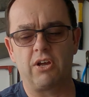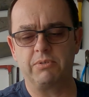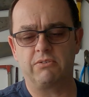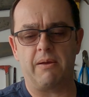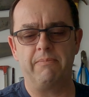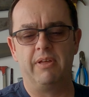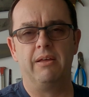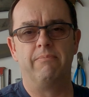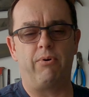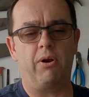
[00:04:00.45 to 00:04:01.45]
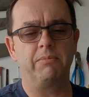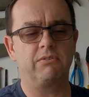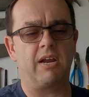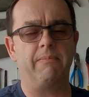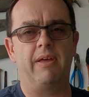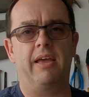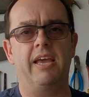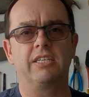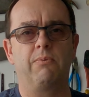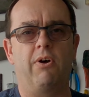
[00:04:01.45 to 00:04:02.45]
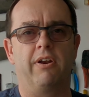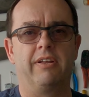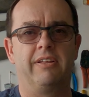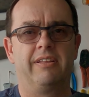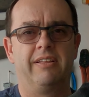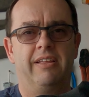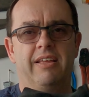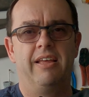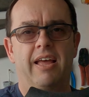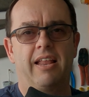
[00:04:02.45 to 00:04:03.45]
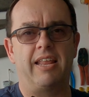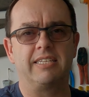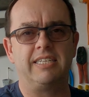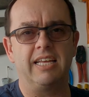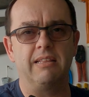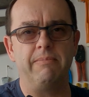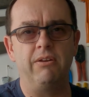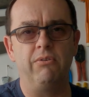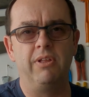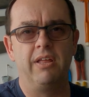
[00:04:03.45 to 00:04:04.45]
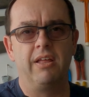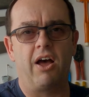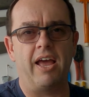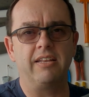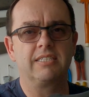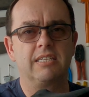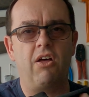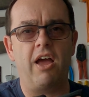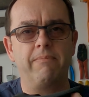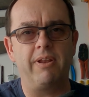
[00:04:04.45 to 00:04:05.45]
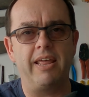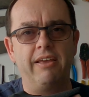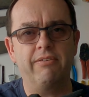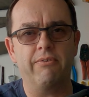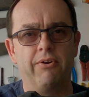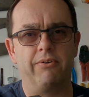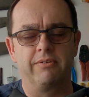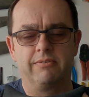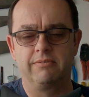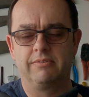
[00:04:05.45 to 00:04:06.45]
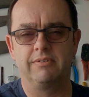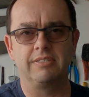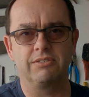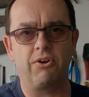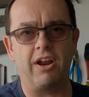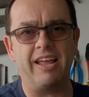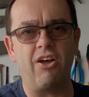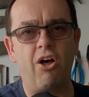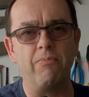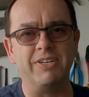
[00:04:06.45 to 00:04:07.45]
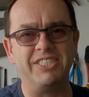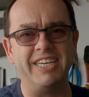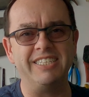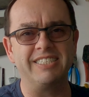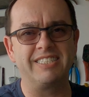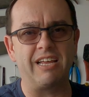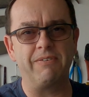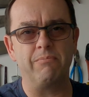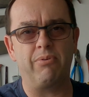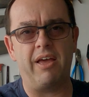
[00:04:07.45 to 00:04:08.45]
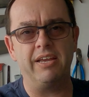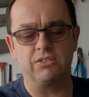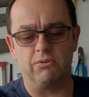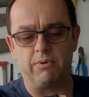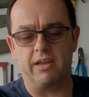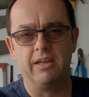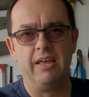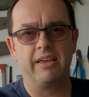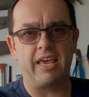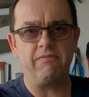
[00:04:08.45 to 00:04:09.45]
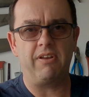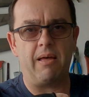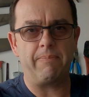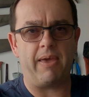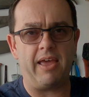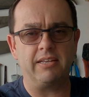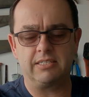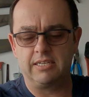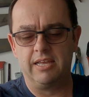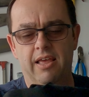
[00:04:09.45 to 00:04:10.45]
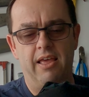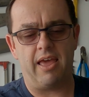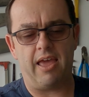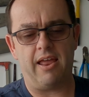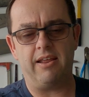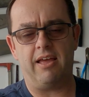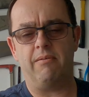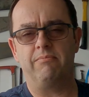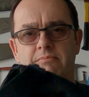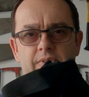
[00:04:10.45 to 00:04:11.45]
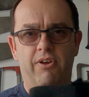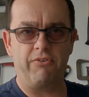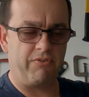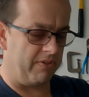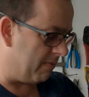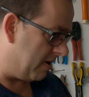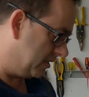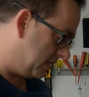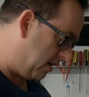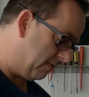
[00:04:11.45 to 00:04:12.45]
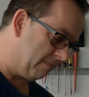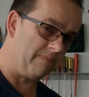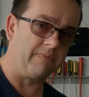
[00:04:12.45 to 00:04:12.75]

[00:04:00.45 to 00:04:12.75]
top strap, bottom strap, and guess what? Elastic in the middle, I had to slide my leg through. It's all right, I had to hold my jeans and stuff in place or my Kevlar pants and go through that way. So,